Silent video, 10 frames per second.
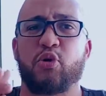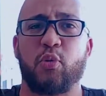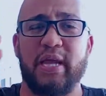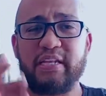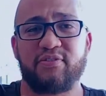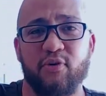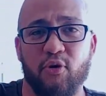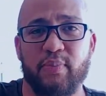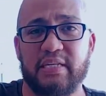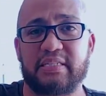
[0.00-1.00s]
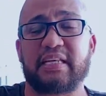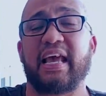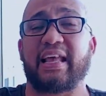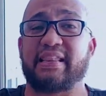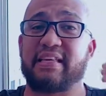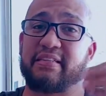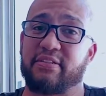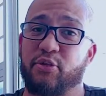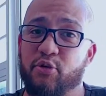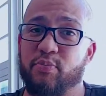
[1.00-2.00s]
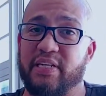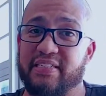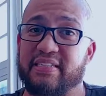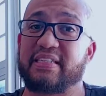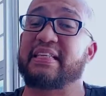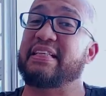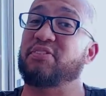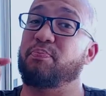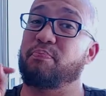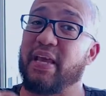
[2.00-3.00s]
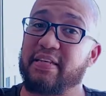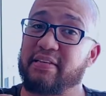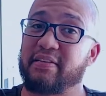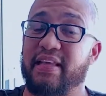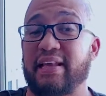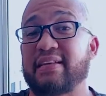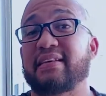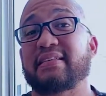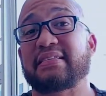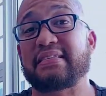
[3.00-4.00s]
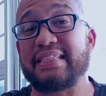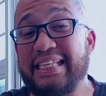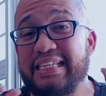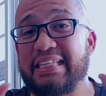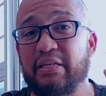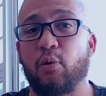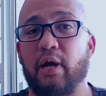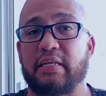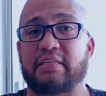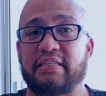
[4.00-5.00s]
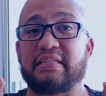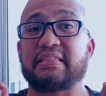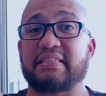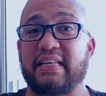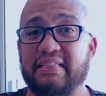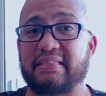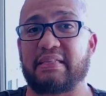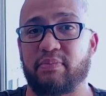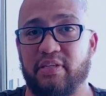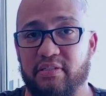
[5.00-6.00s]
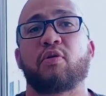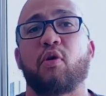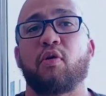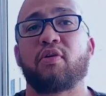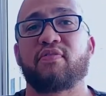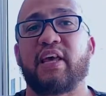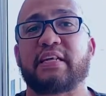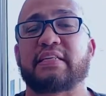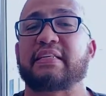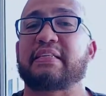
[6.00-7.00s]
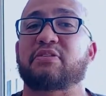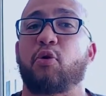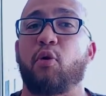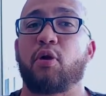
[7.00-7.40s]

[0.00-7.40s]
24-bit and 32-bit is better than CD quality 16-bit. All of that is all